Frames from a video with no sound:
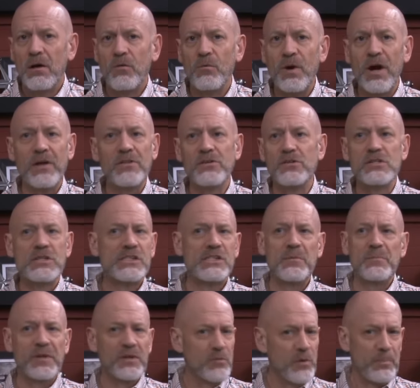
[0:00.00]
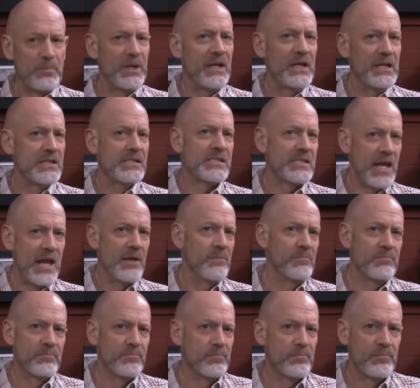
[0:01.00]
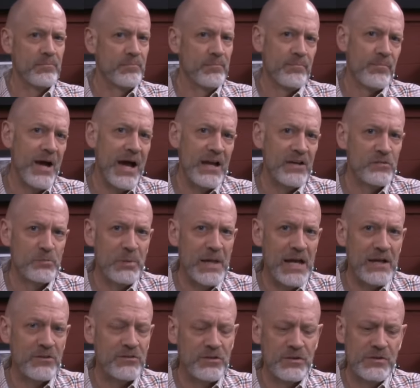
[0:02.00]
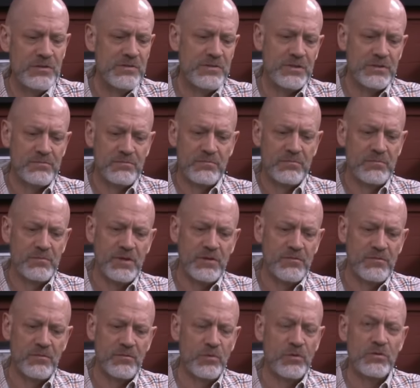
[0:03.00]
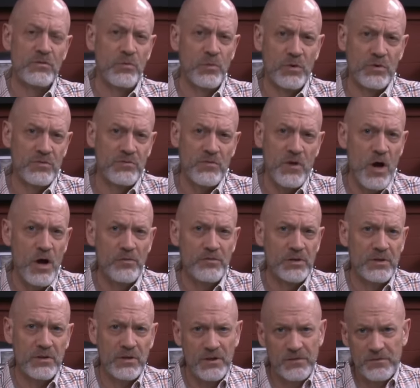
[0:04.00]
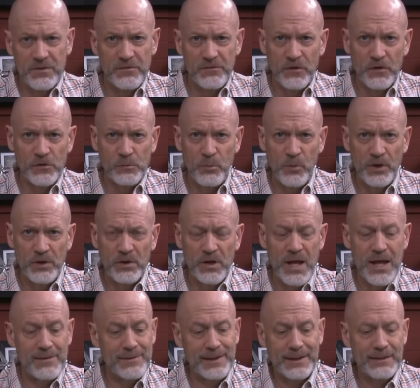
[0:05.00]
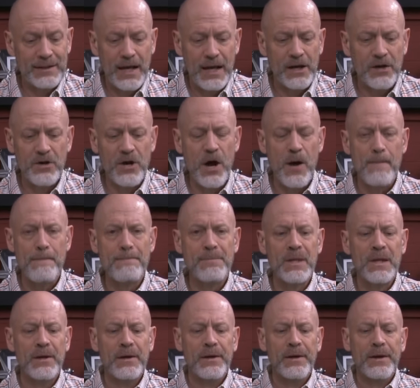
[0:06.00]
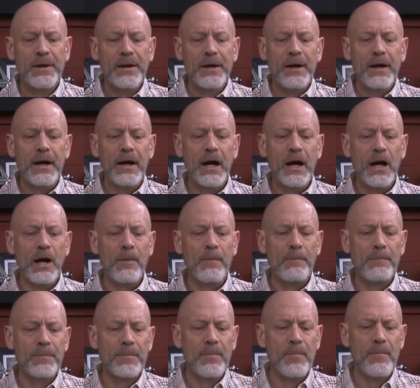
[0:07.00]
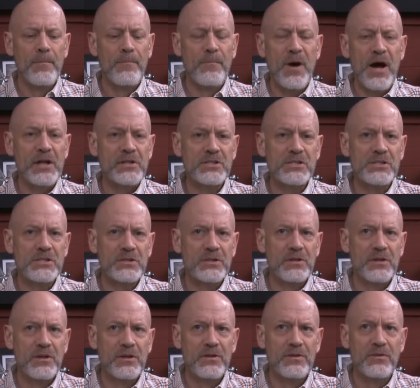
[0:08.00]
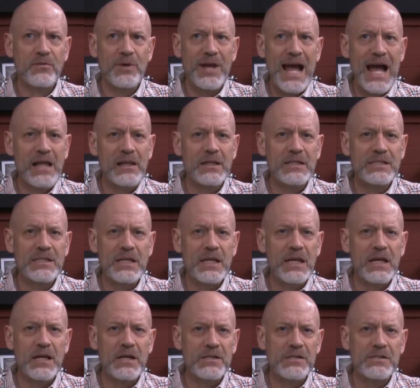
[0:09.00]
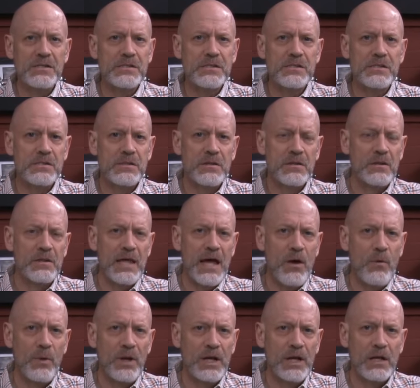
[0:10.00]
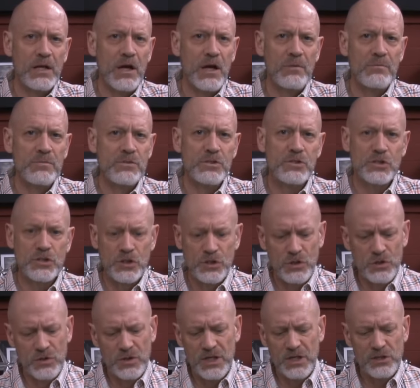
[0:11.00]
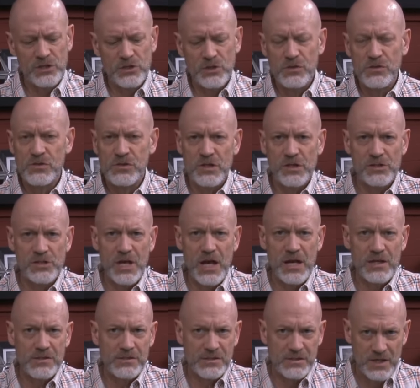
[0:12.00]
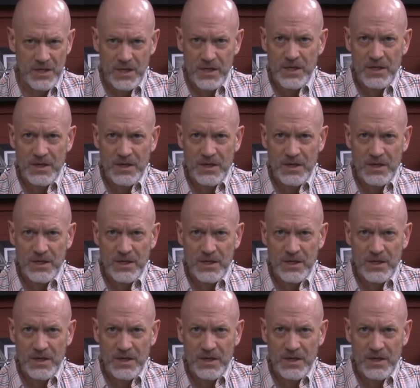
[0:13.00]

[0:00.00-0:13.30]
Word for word: rather than just simply repeating the same pious platitudes that was was involved in the, the first point or not, I, I don't know. Um, but the reality is that when it comes to issues such as